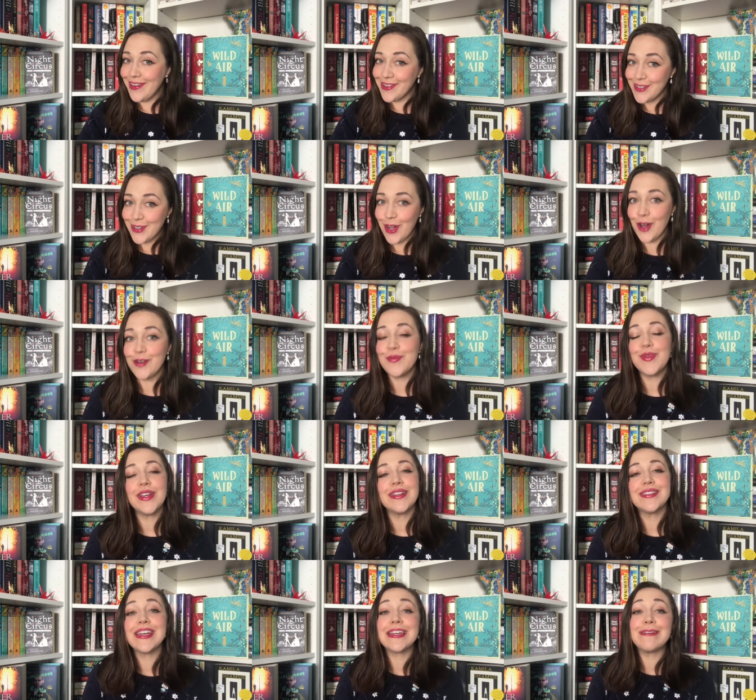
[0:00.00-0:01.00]
I will not
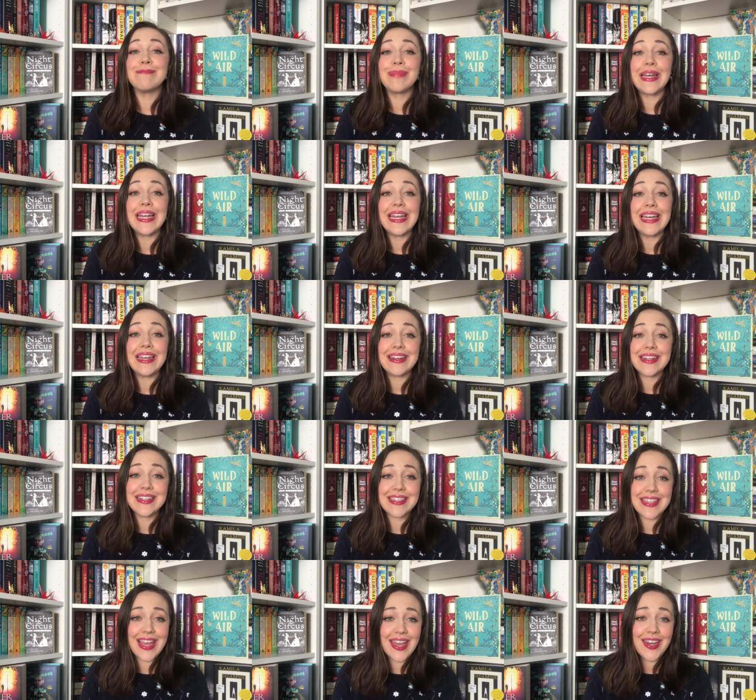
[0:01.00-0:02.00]
because I completely
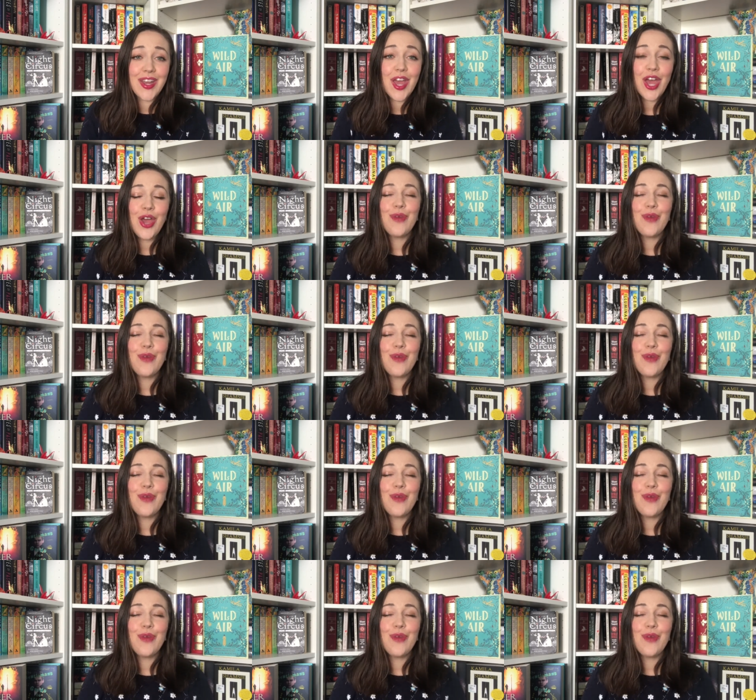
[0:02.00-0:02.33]
understand